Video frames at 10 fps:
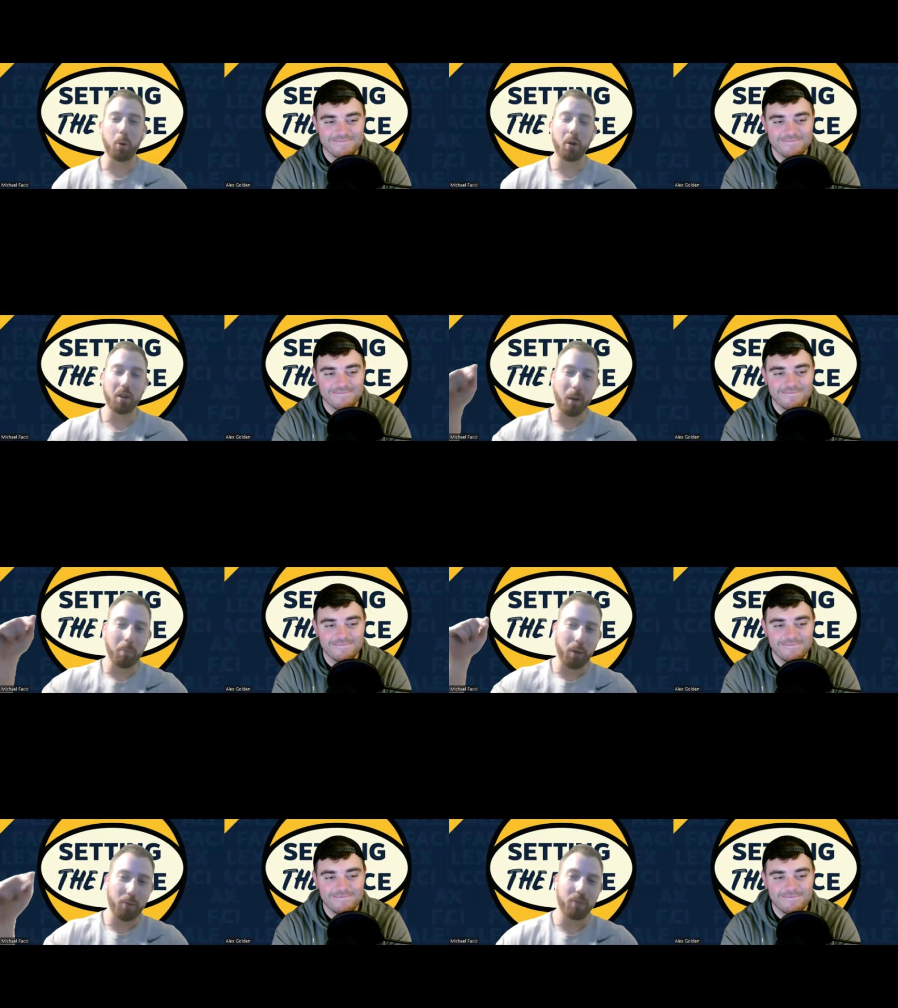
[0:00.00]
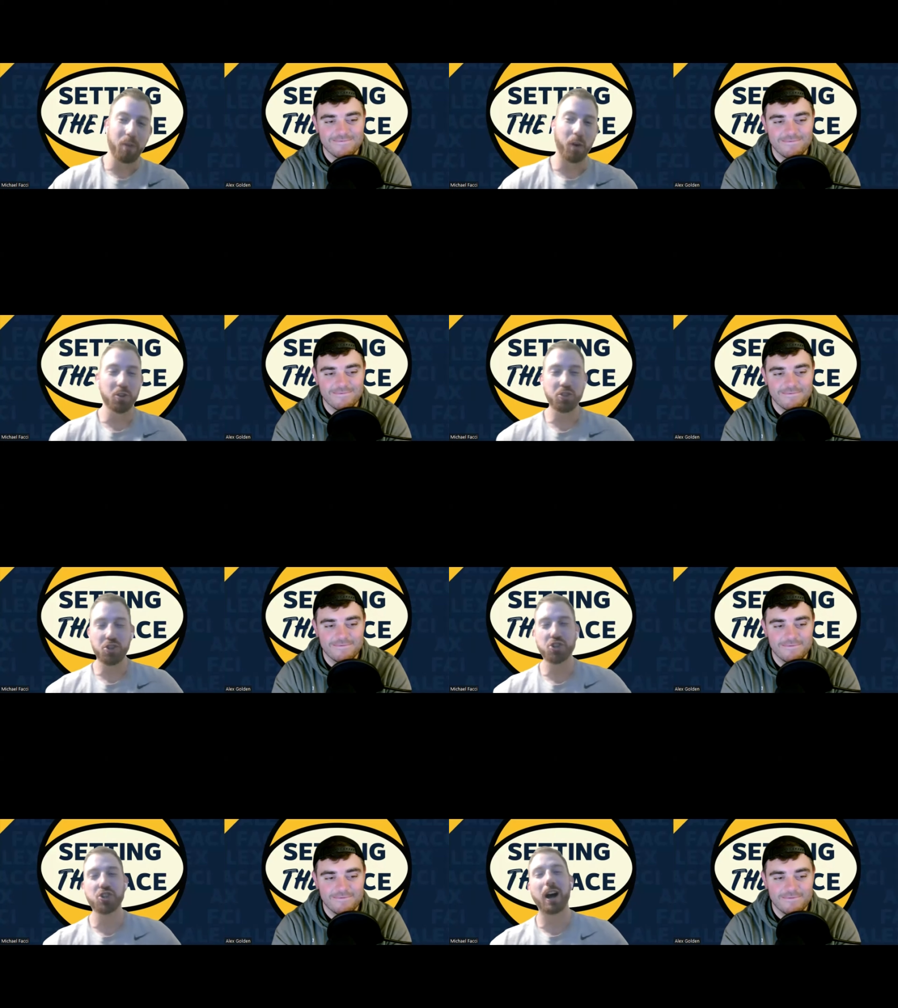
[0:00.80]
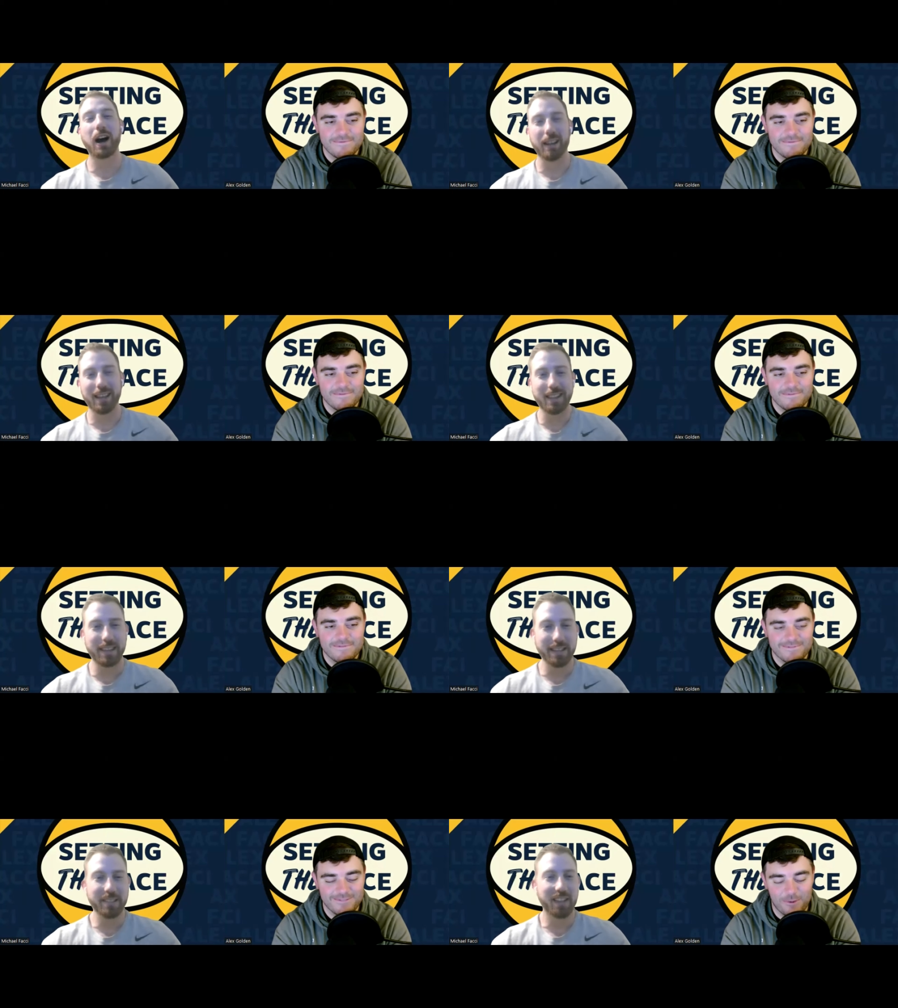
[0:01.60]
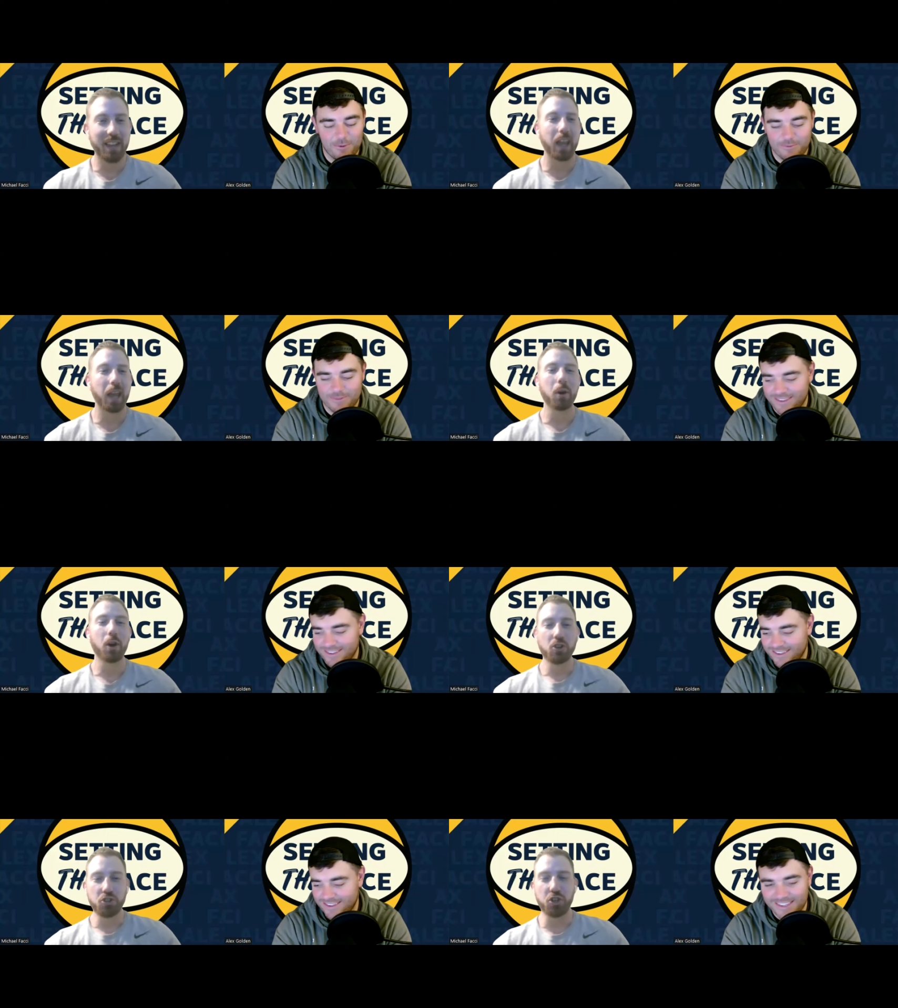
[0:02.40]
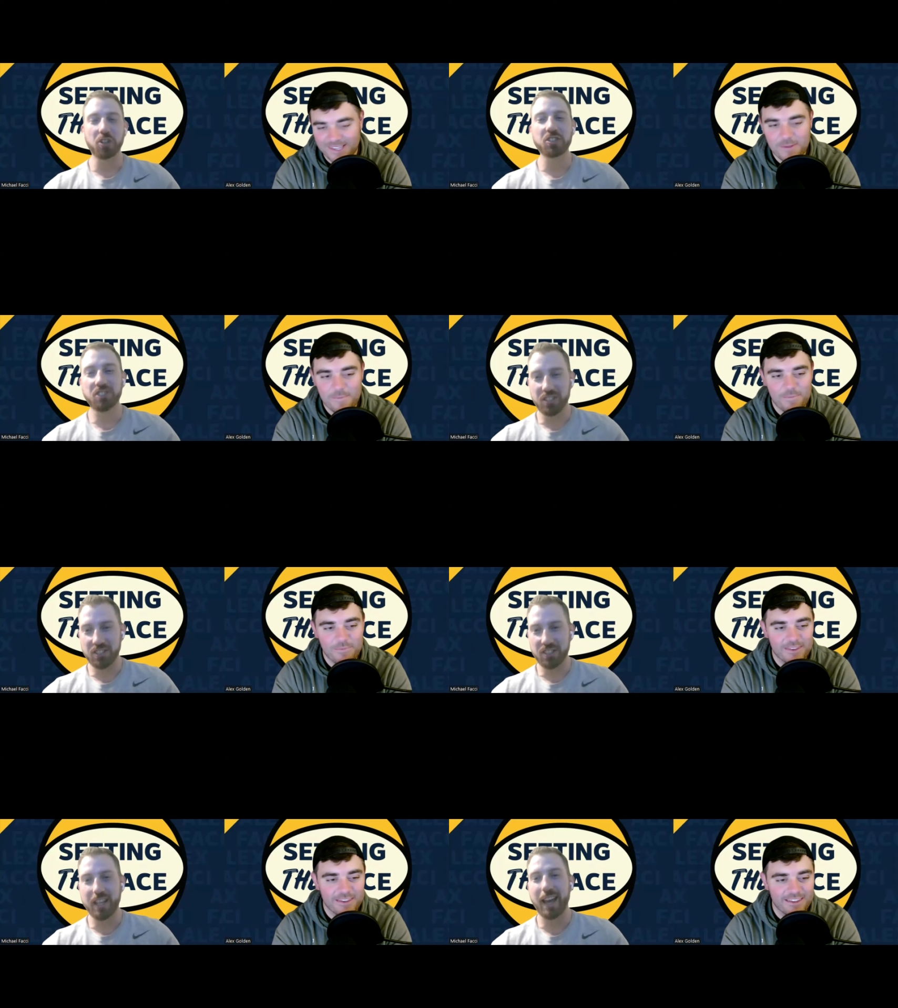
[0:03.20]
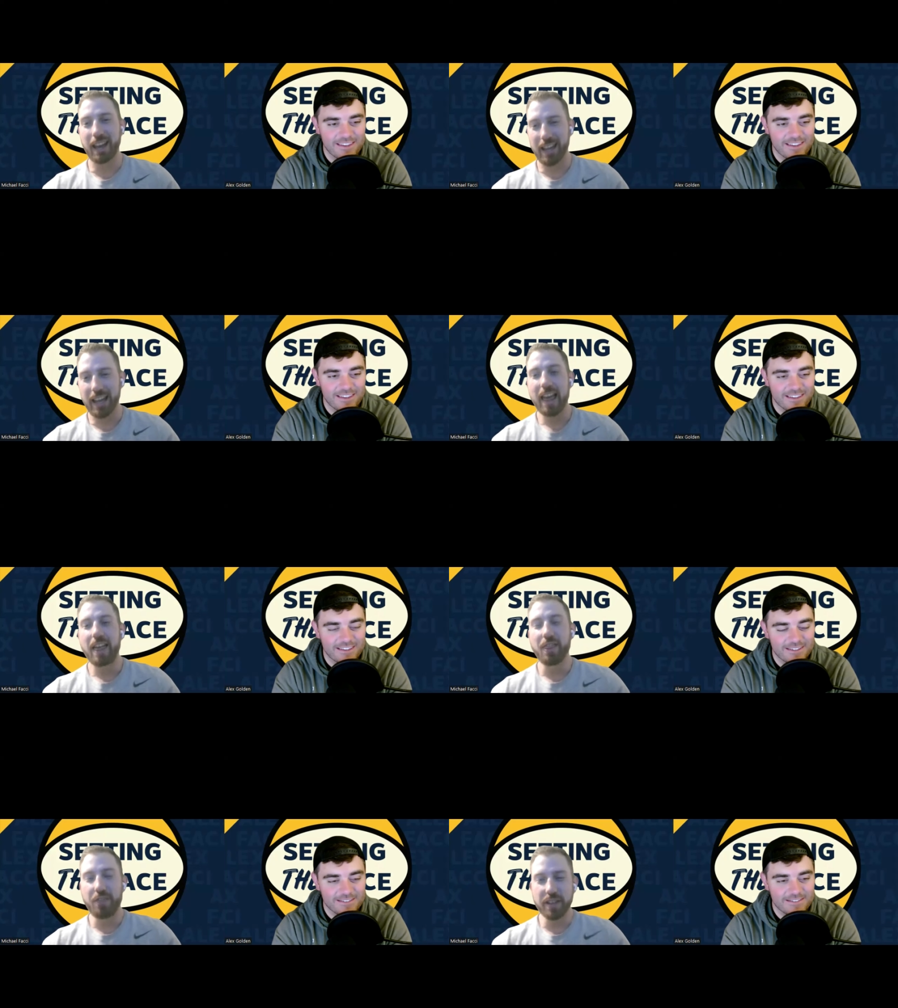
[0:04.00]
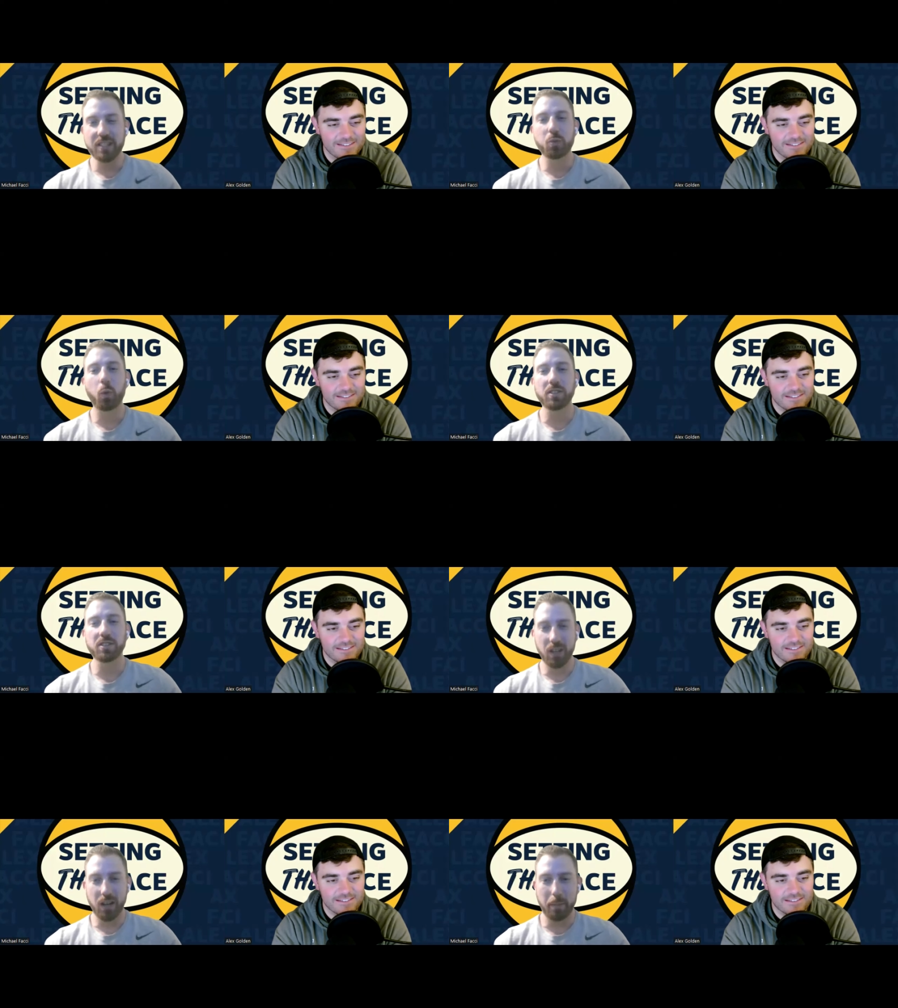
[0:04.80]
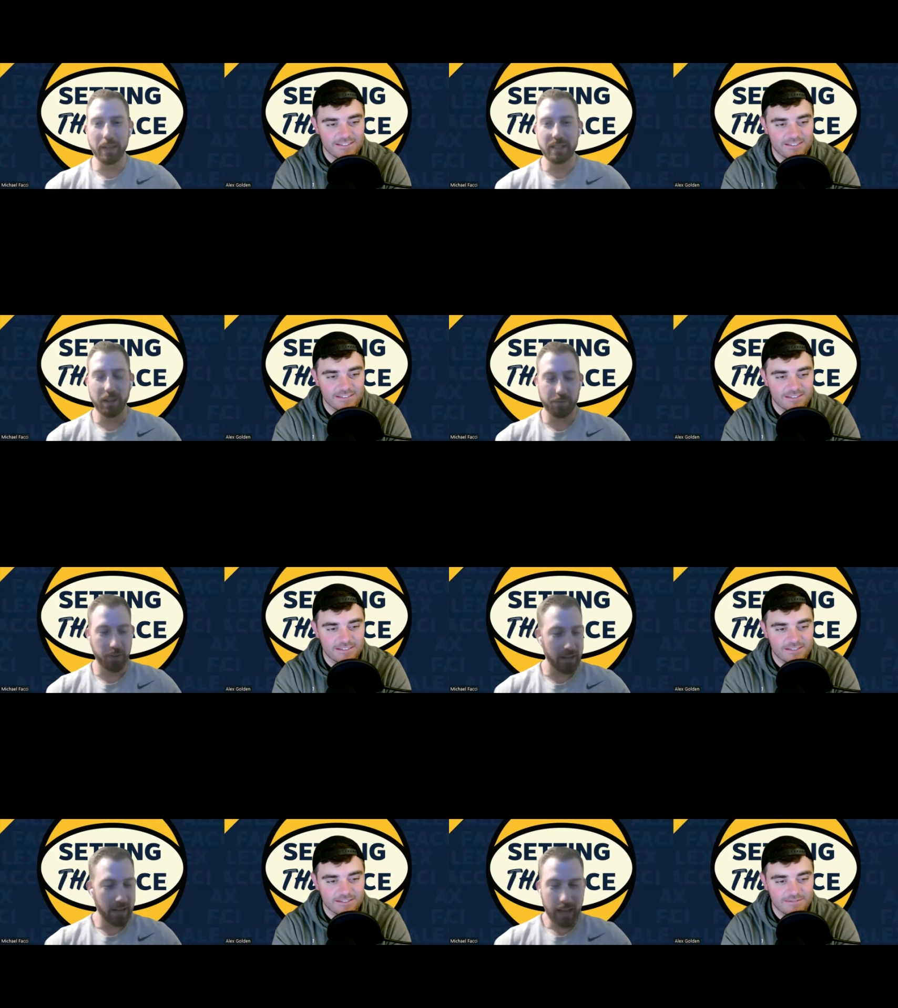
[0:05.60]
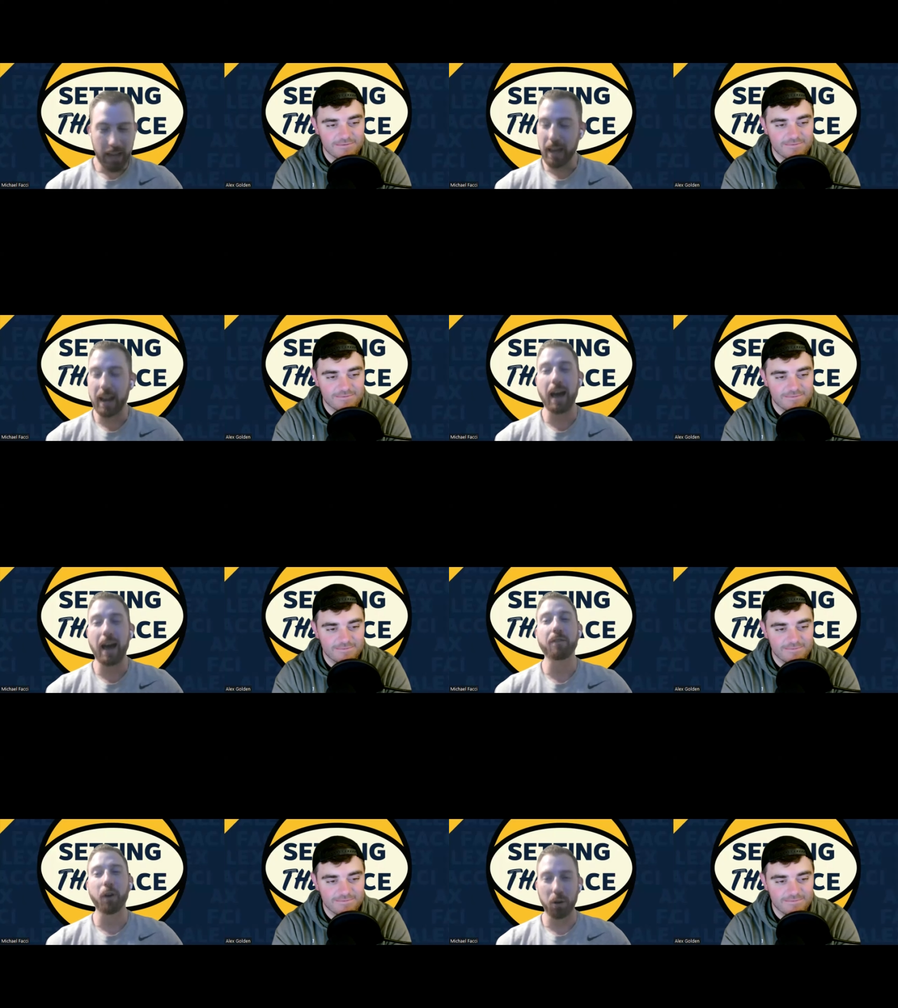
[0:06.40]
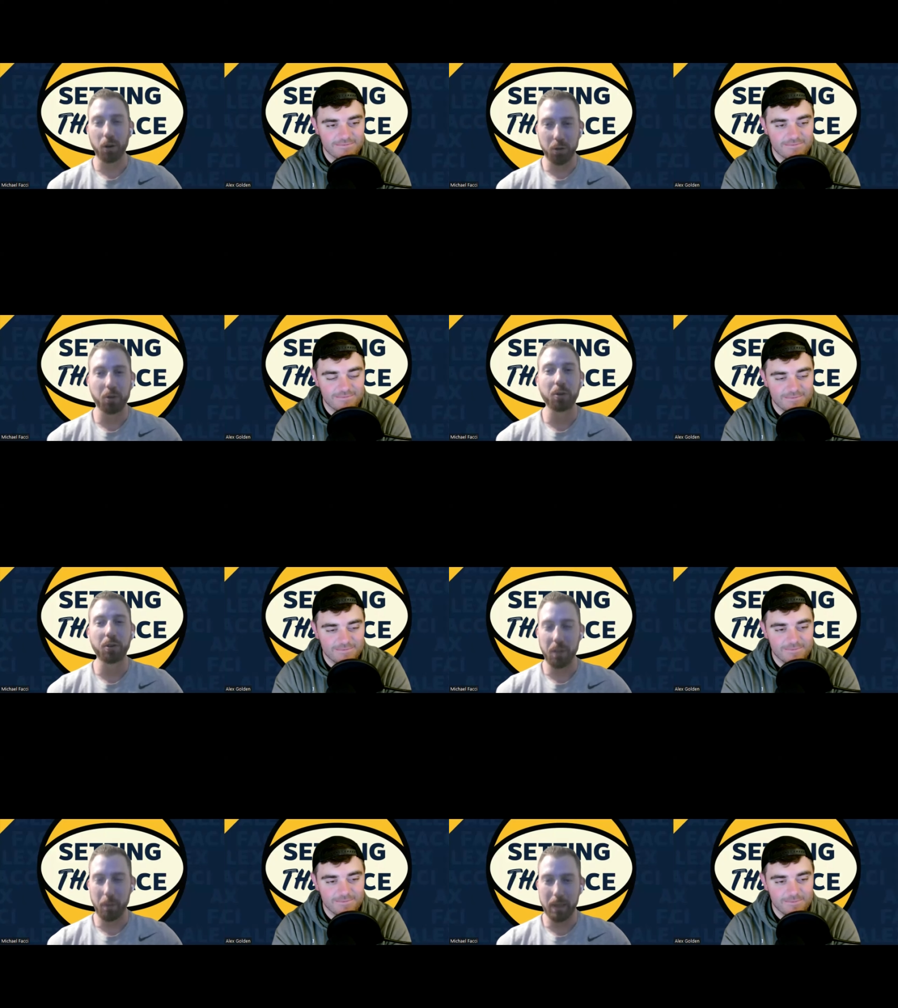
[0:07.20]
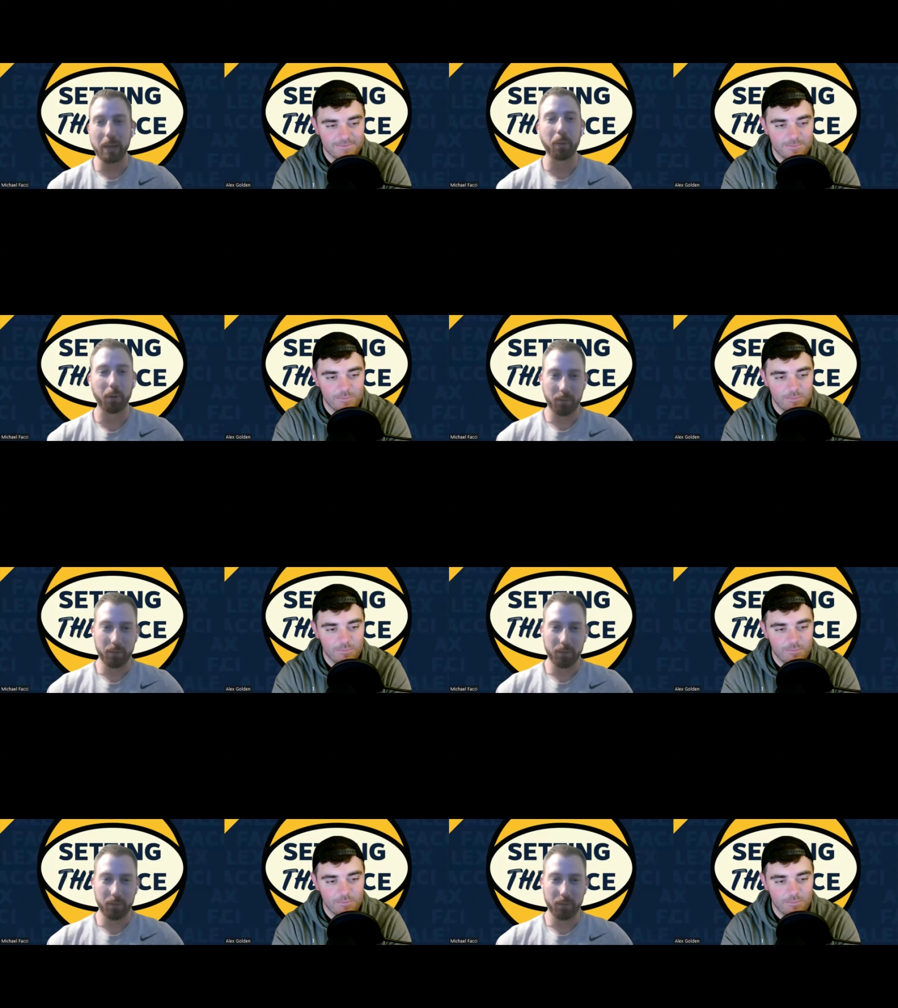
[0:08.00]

Speaker 1: putting up the first shot in this game just to say this one's going to be different. And I've heard the people